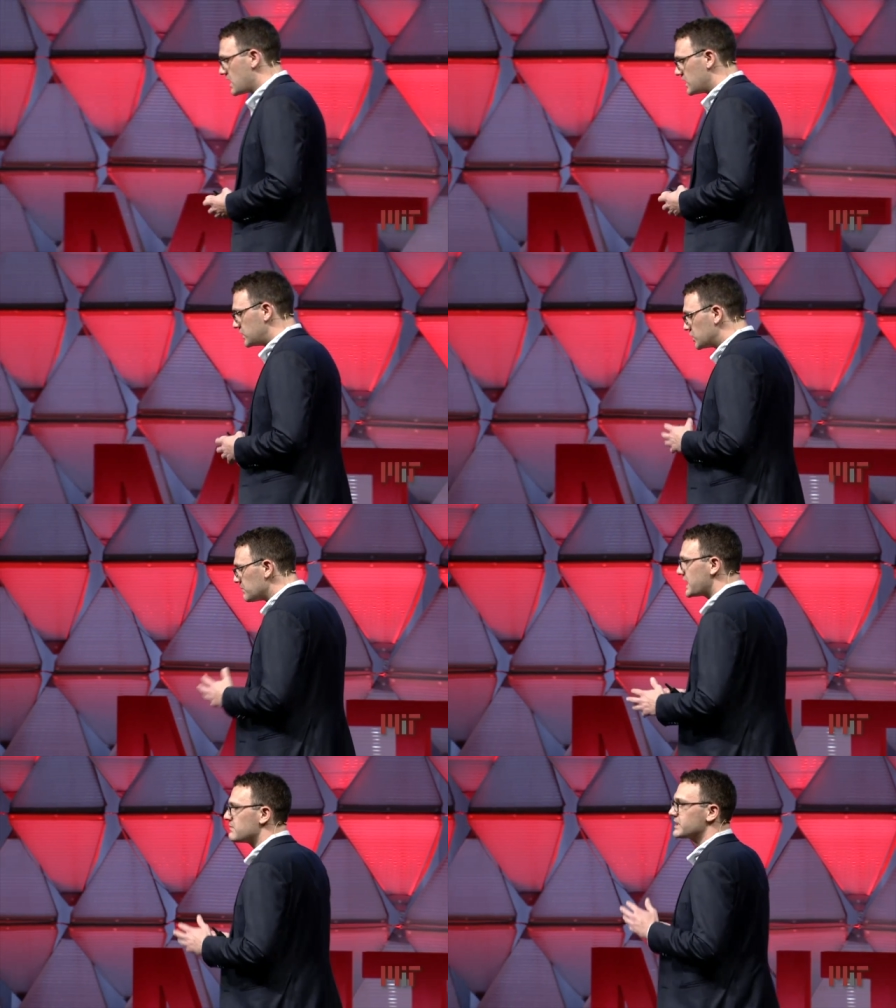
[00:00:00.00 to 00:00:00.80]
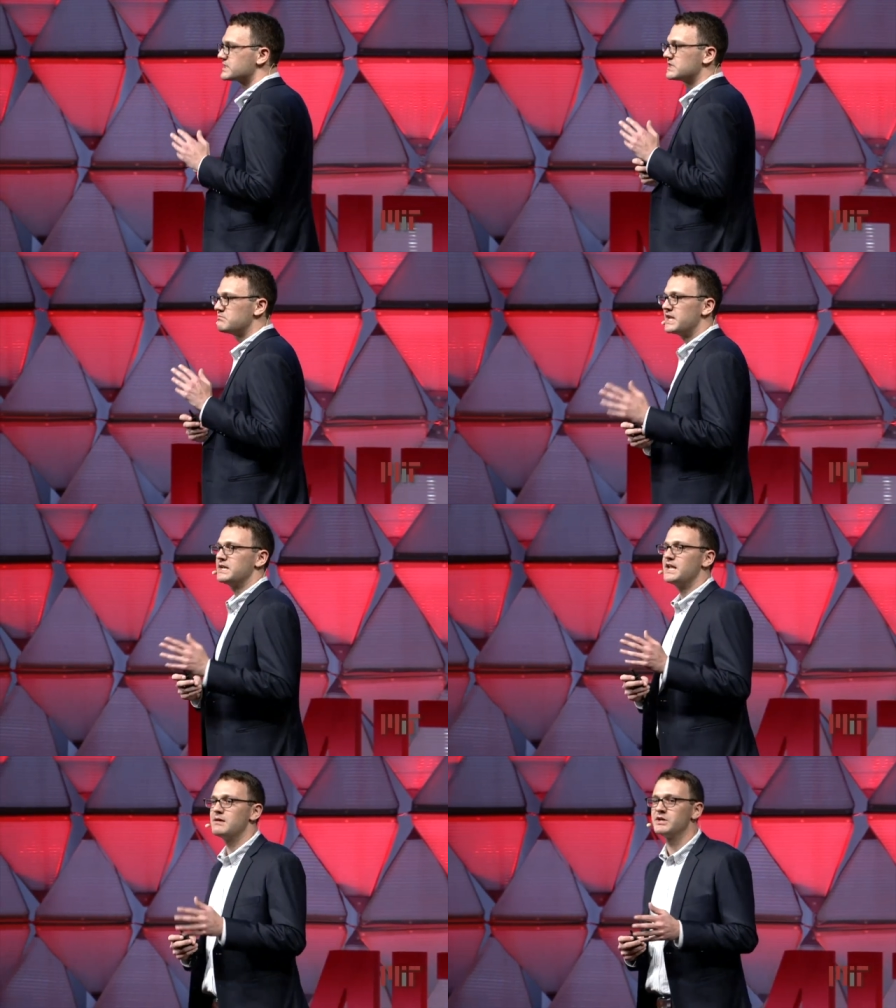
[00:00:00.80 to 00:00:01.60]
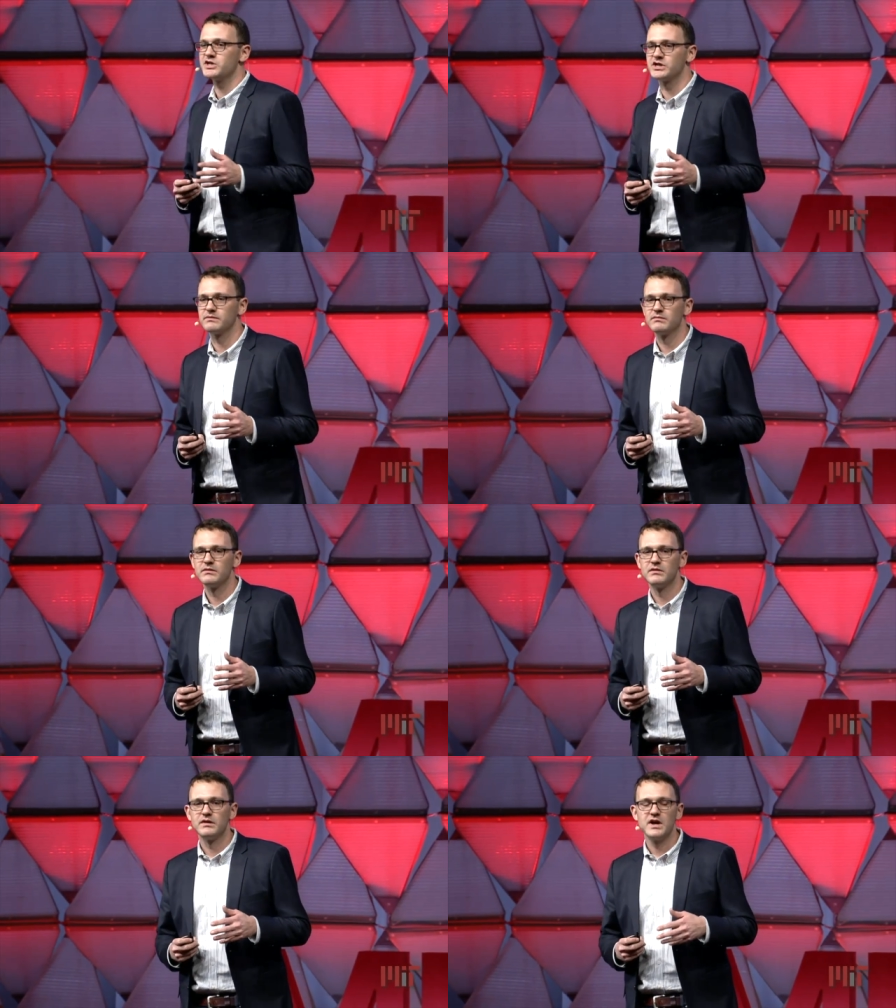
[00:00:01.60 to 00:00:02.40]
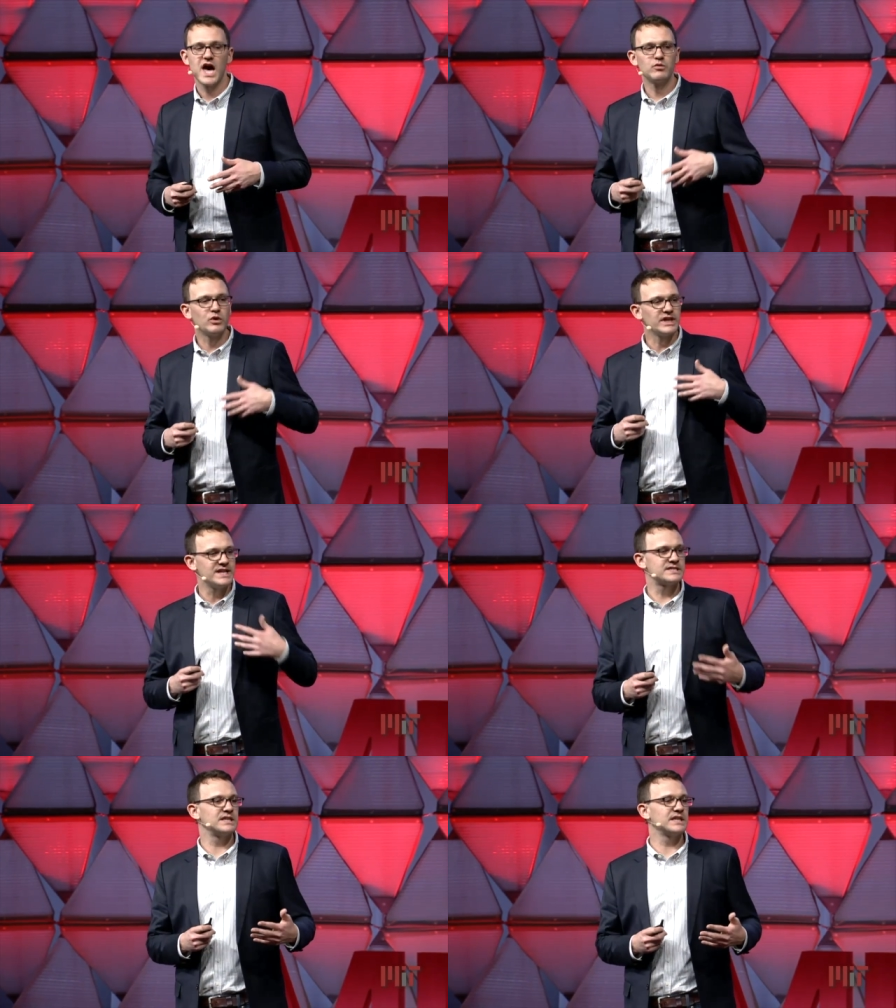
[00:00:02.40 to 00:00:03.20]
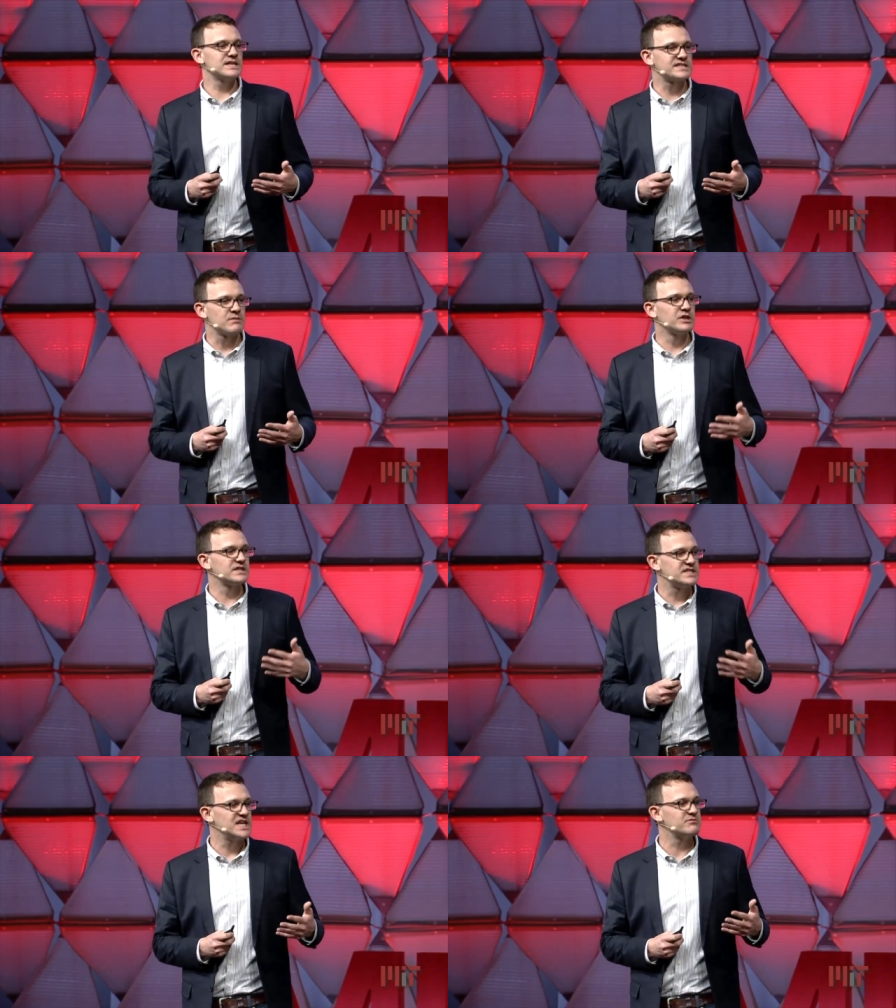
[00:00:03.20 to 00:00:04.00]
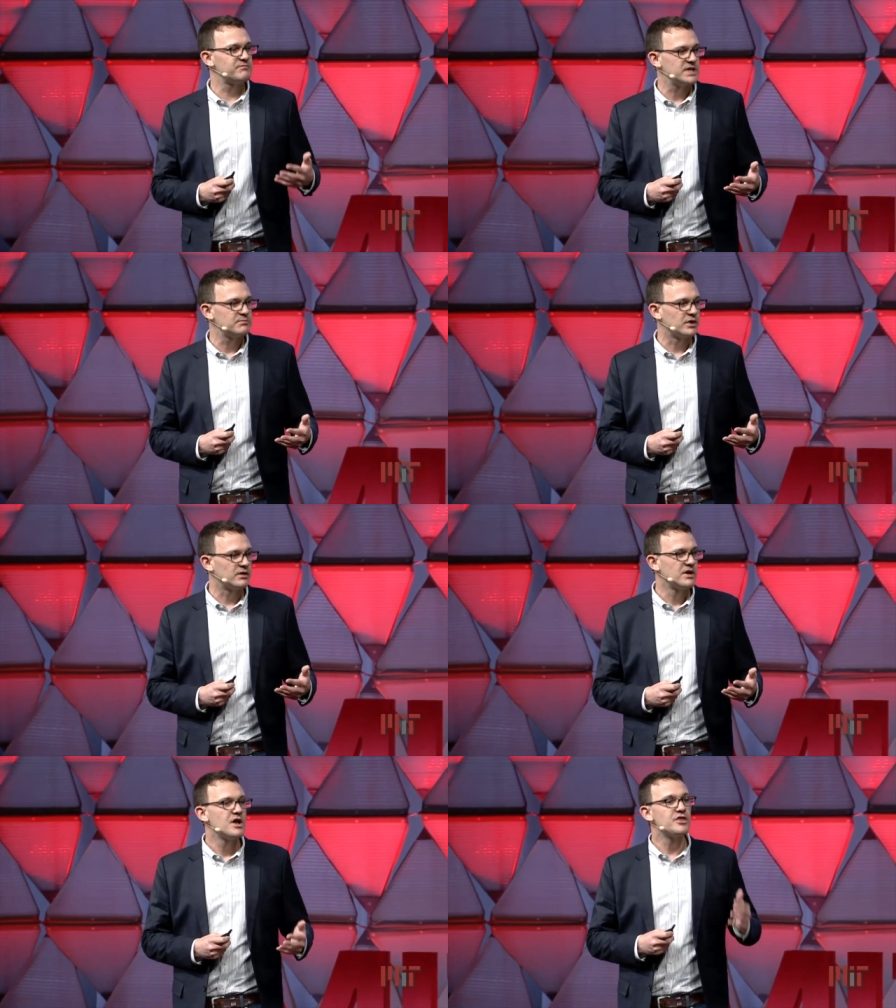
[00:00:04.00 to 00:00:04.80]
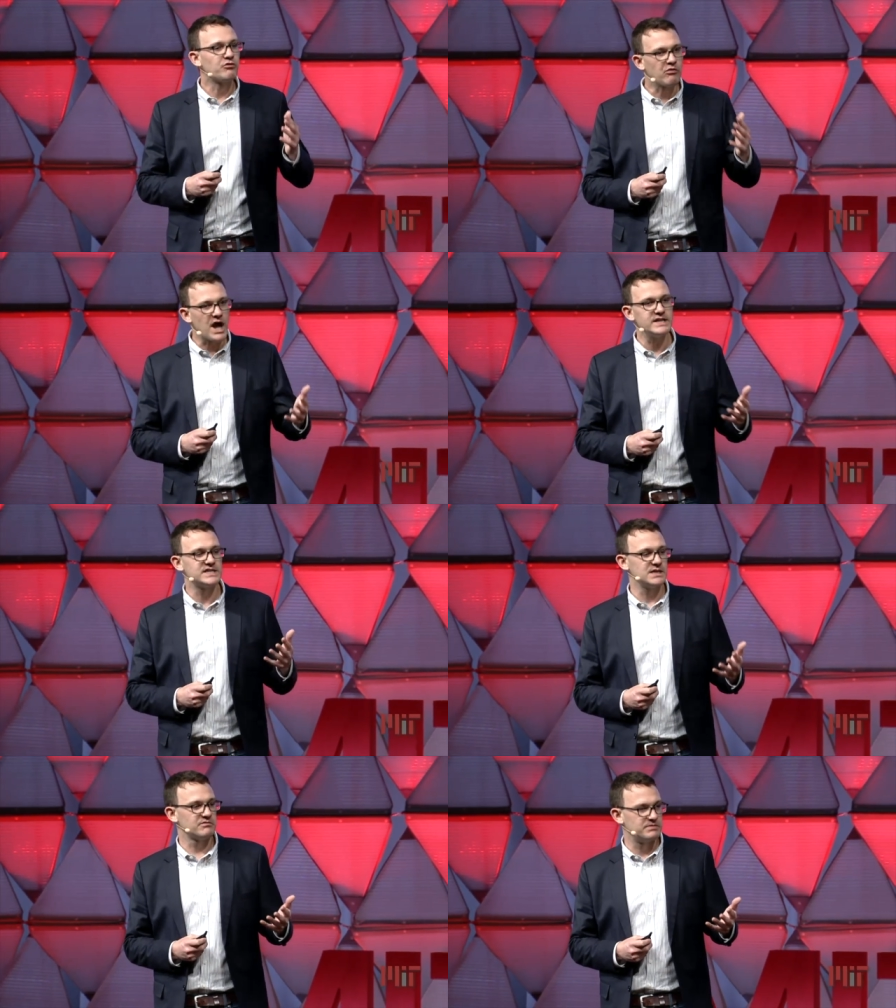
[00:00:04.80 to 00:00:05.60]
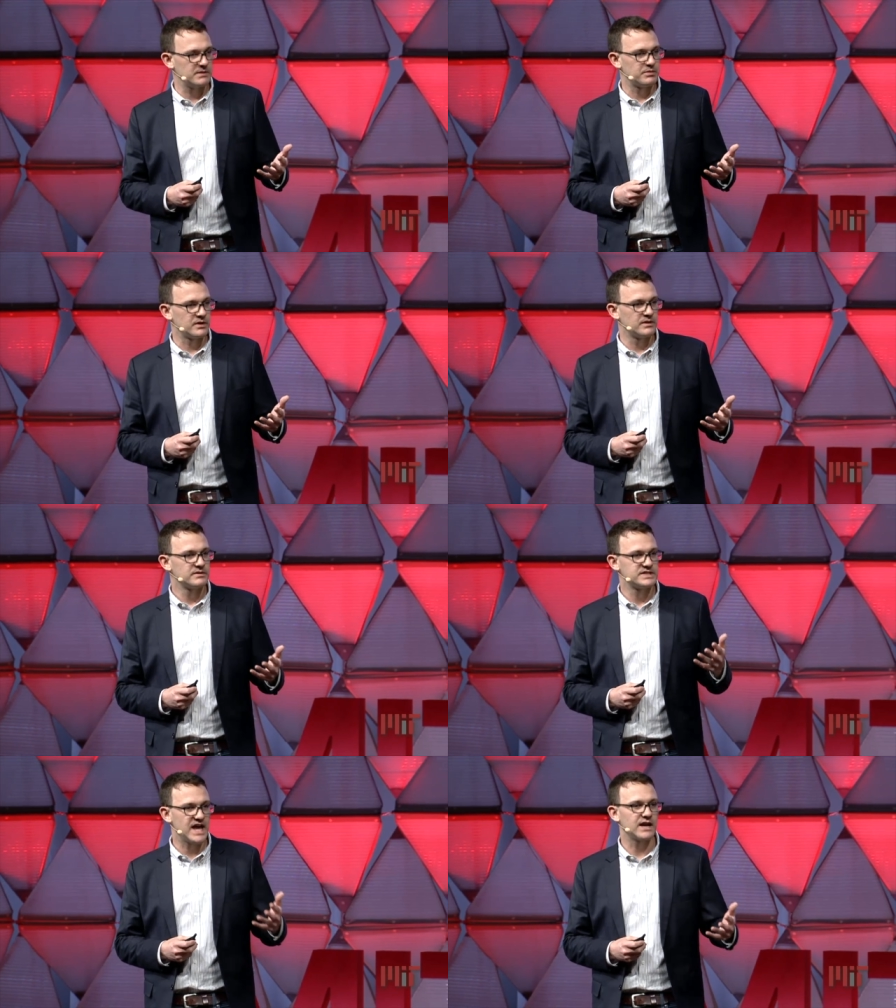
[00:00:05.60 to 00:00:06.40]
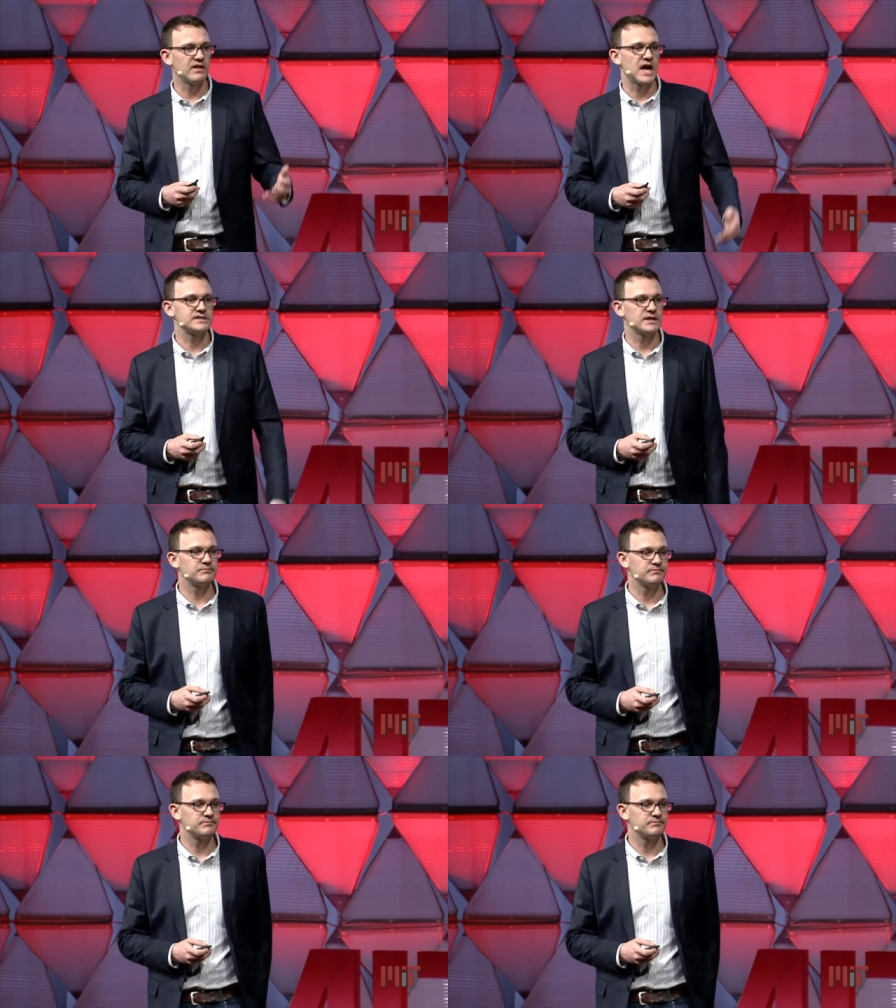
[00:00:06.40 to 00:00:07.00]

You'll be able to submit an image, and we'll instantly assemble a team of people, the right team of people, to analyze it.